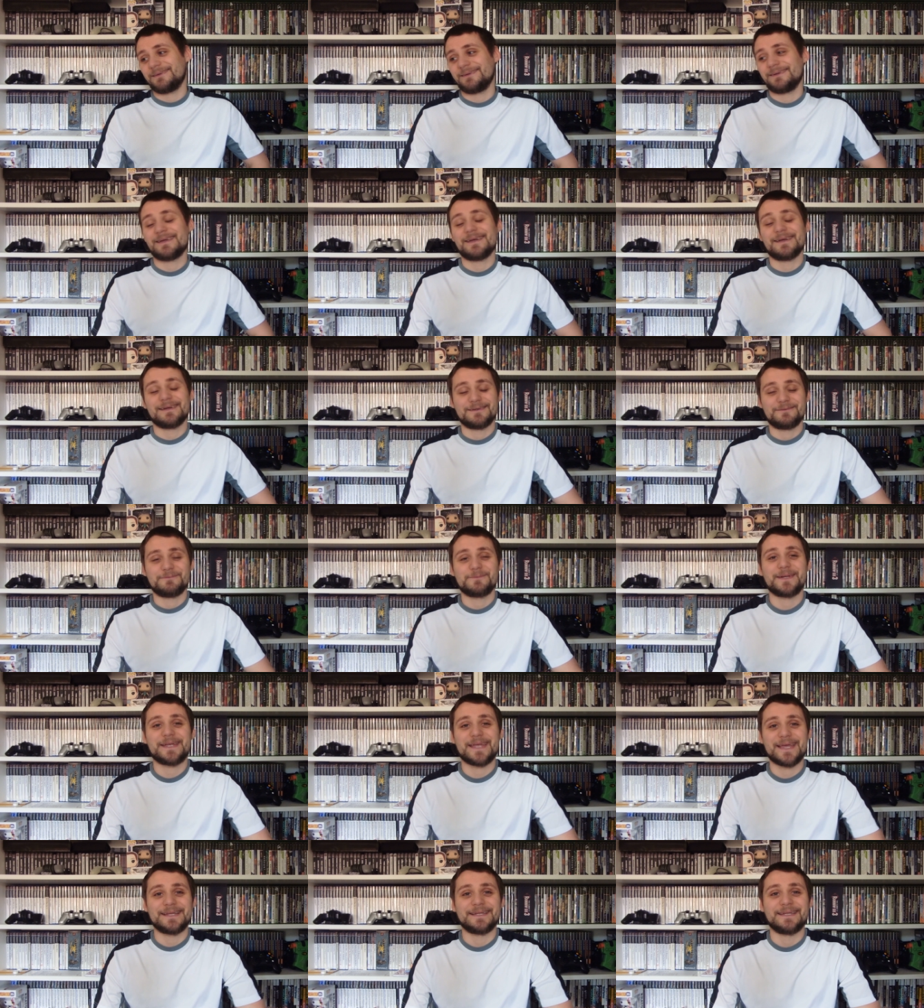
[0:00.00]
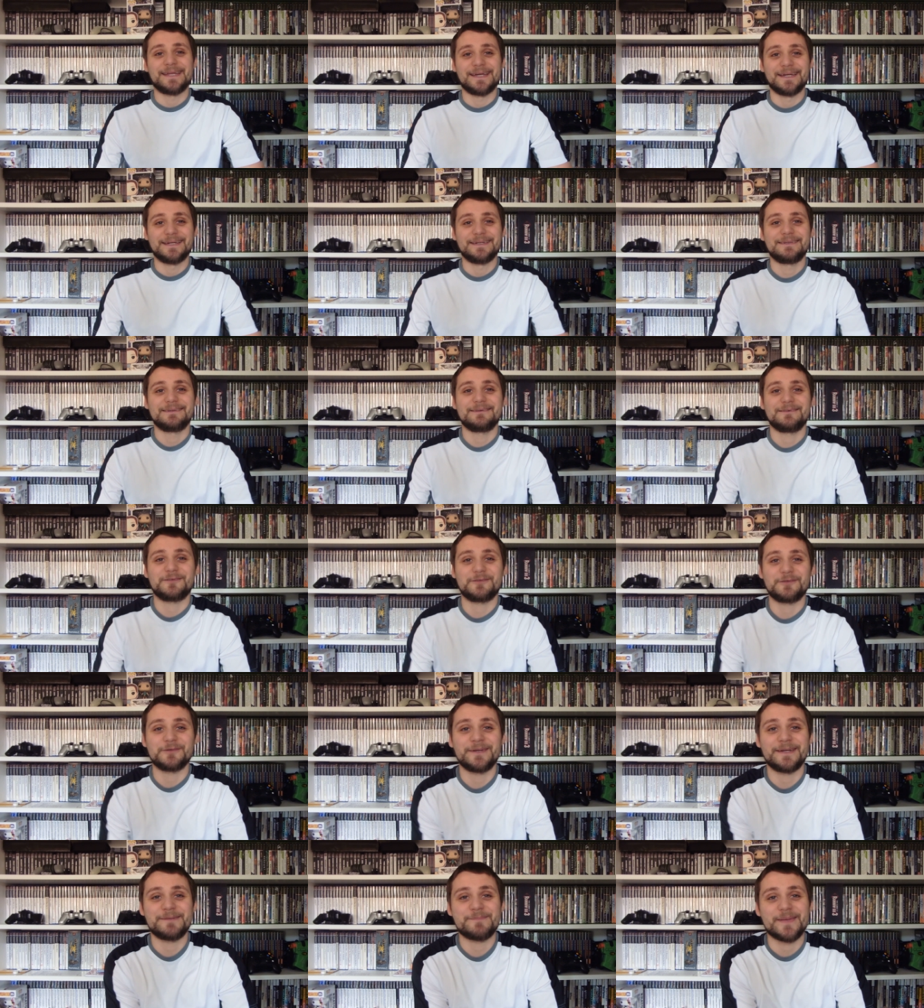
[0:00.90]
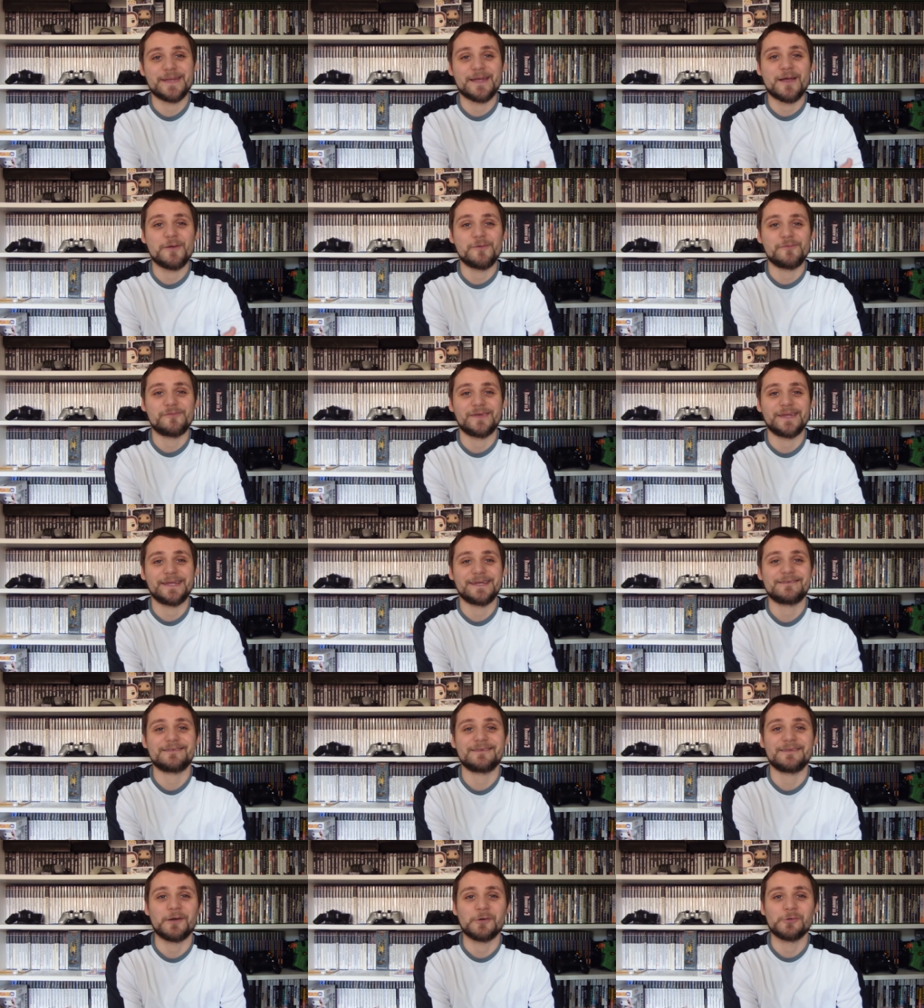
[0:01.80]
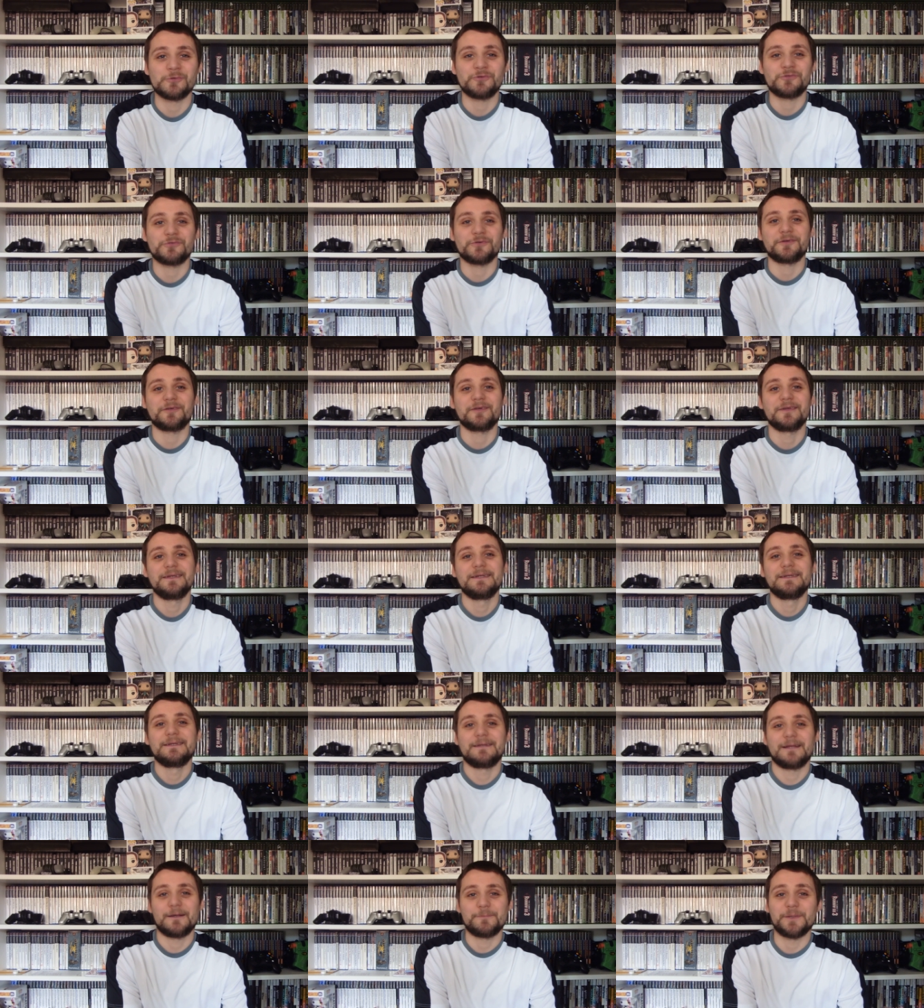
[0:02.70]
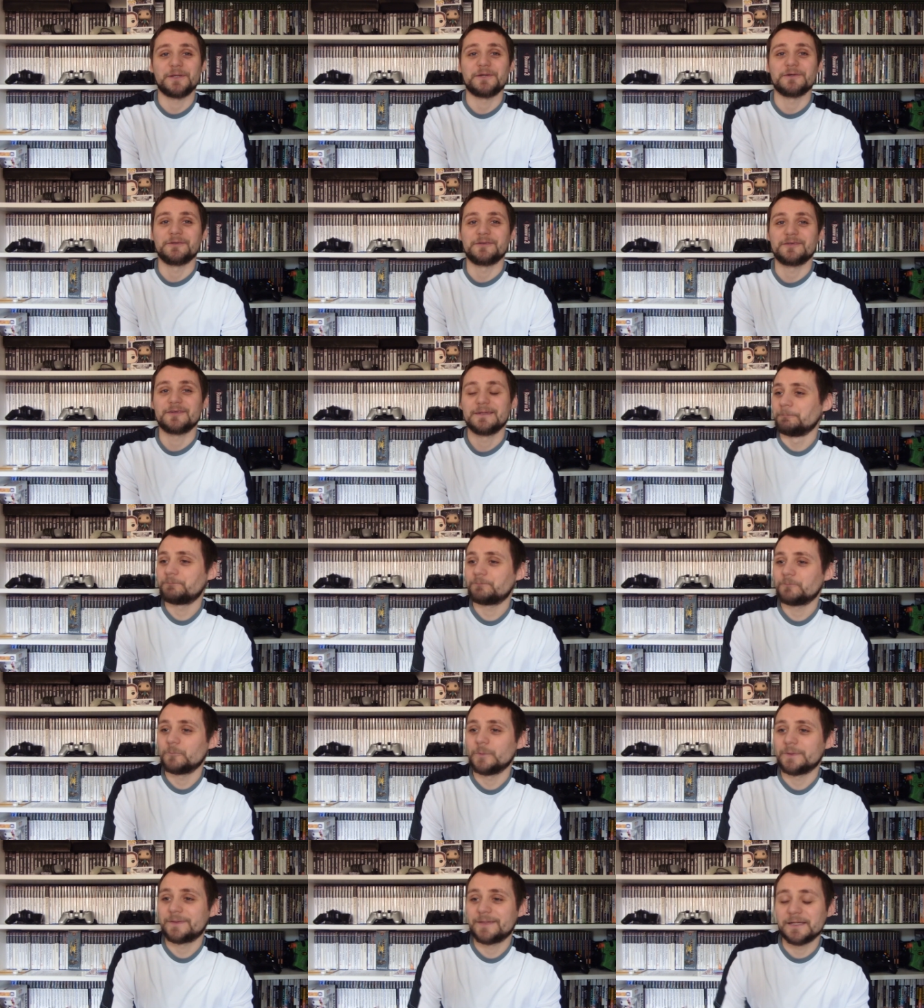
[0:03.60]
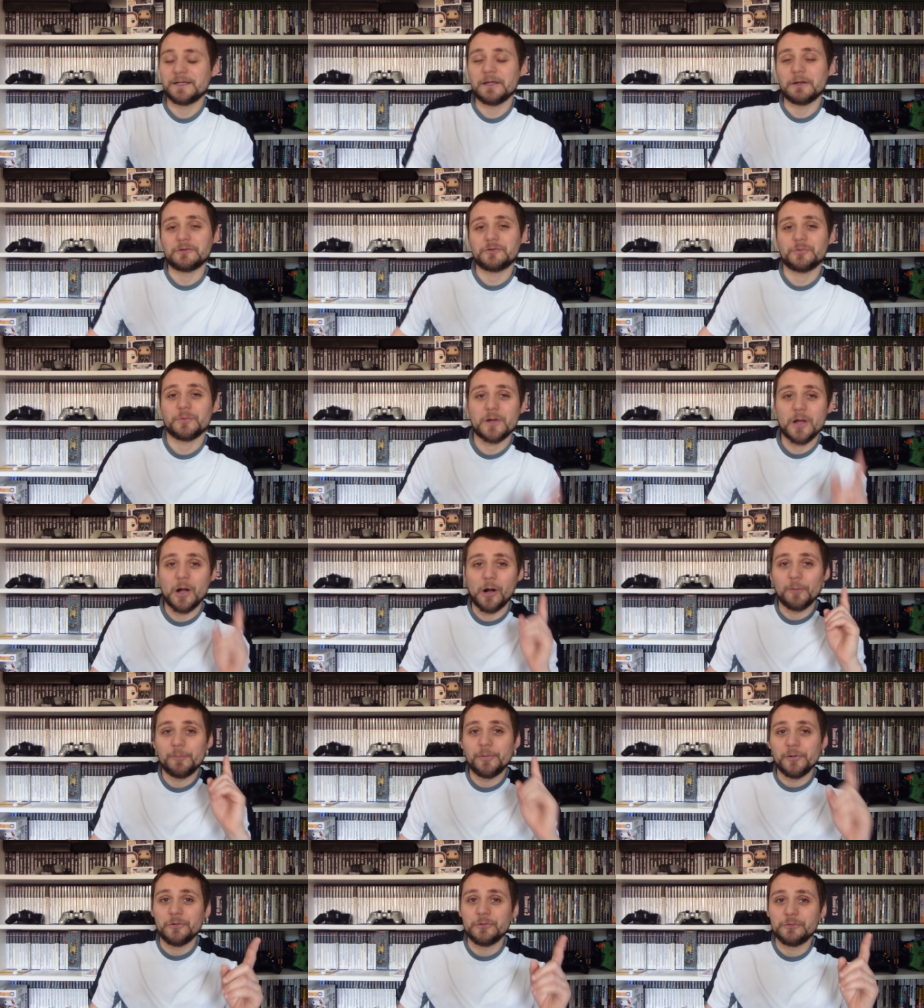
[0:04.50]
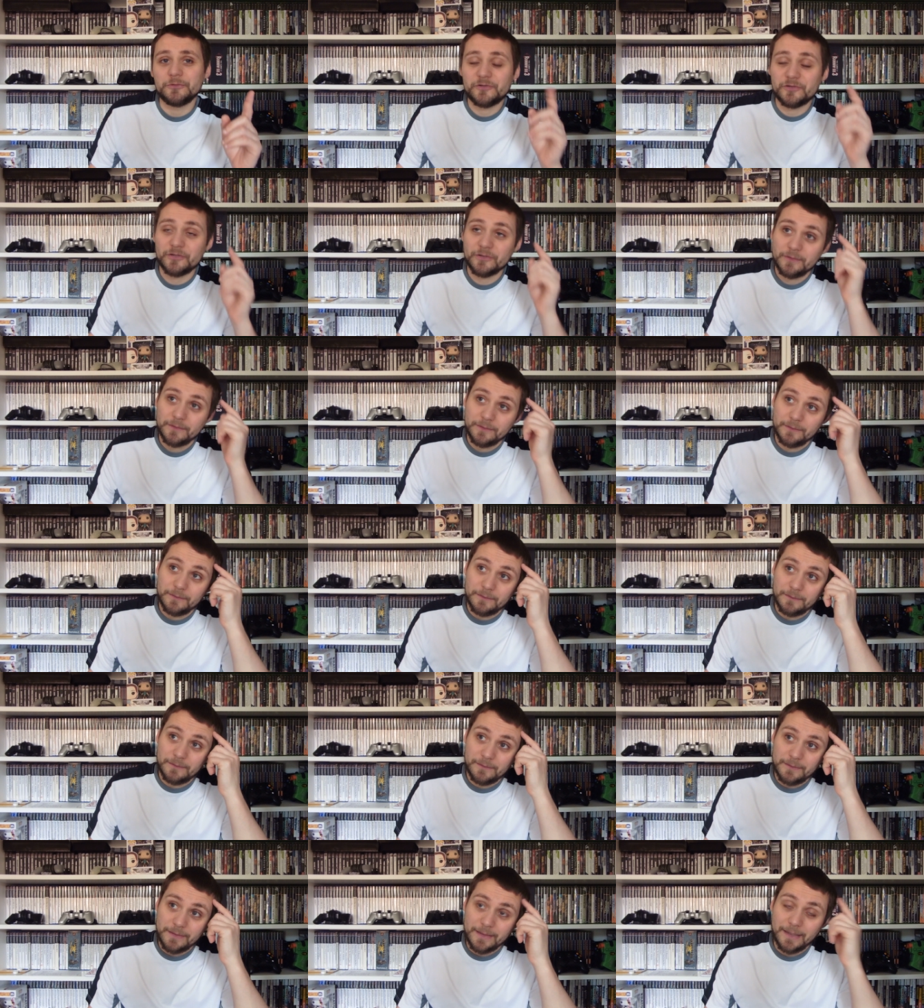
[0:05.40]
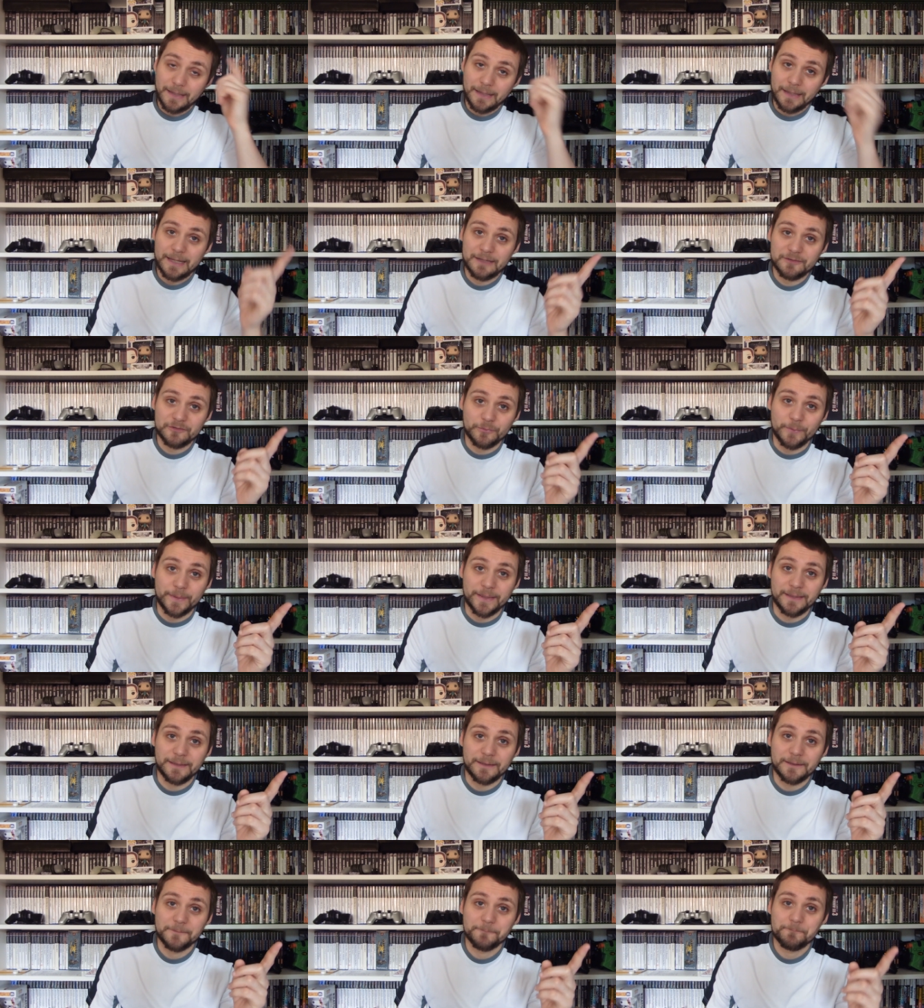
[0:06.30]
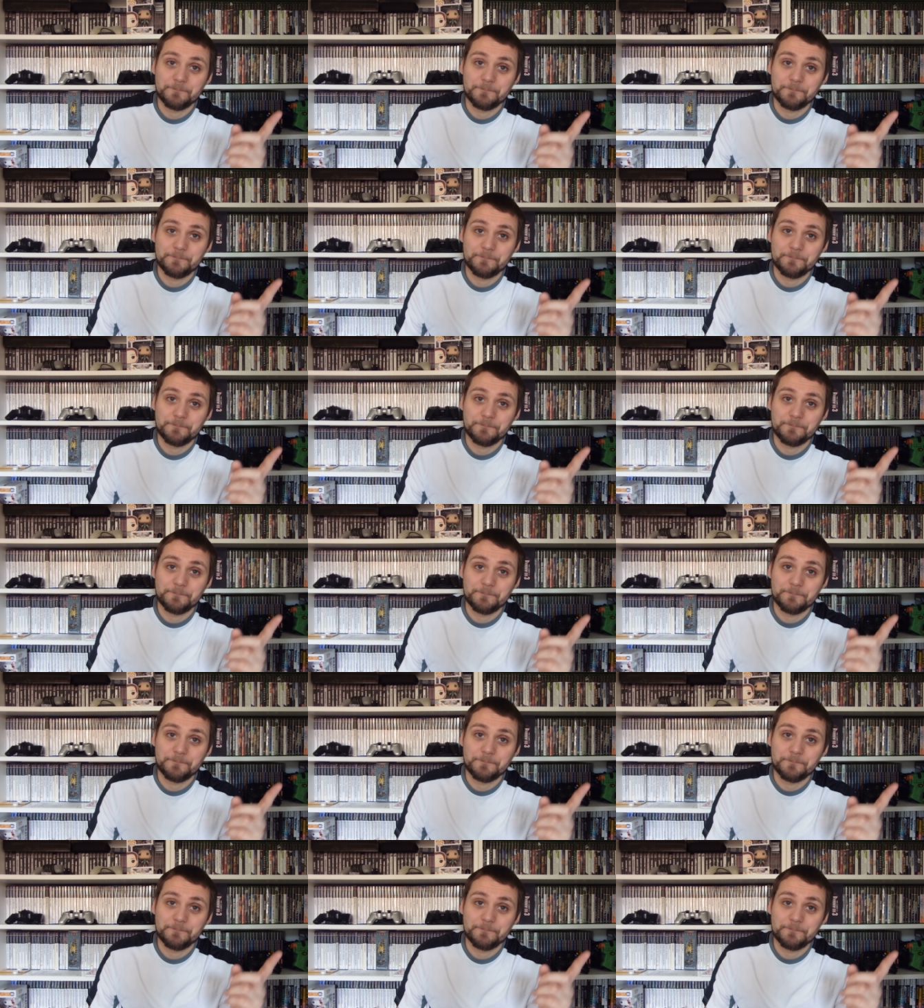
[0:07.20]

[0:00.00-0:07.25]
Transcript: yeah, we're getting there. Soon be hopefully hitting that 100. That'd be good. We did go to a car boot last week.